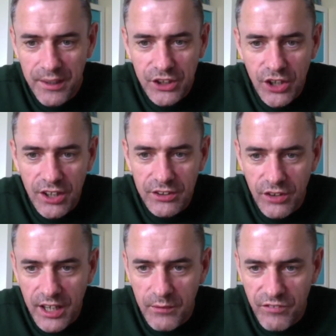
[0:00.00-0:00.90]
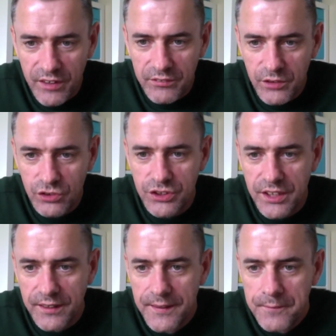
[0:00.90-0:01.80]
My God, hold on, fast, I'm
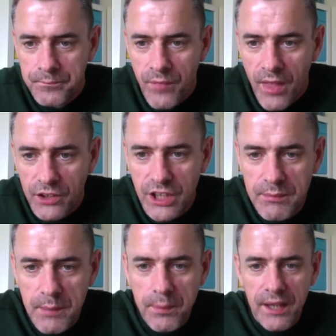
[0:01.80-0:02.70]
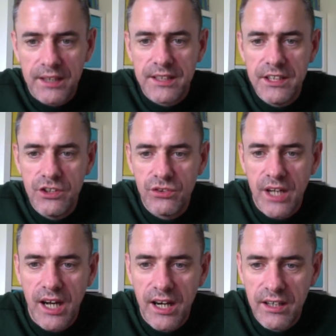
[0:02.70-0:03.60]
losing the air. Trying to be a pilot, I need a new
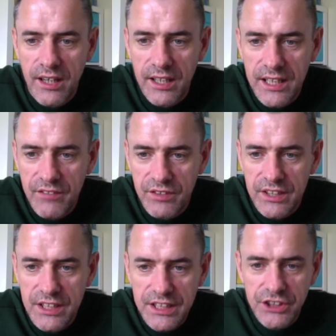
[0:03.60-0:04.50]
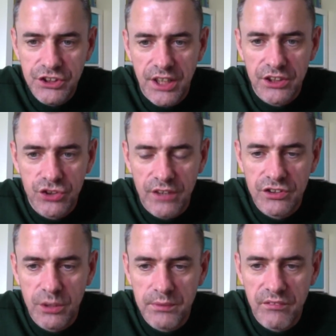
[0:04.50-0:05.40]
car. I live in Laois and drive
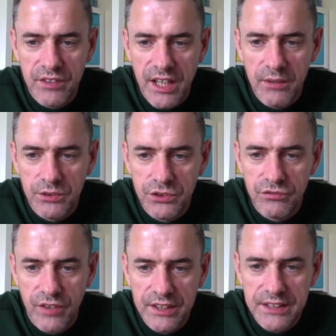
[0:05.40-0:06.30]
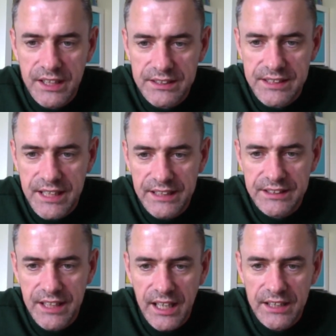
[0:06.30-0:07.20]
to Dublin every day. Would you advise a
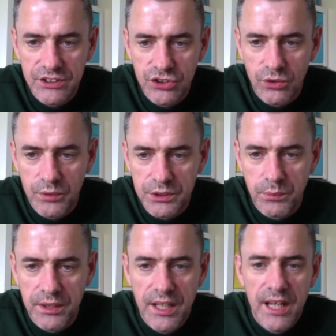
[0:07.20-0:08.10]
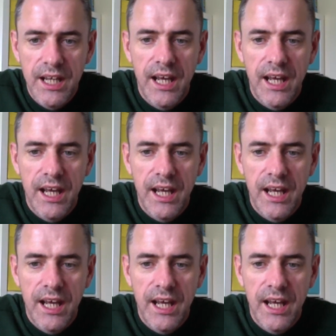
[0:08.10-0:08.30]
Dacia, and so which one?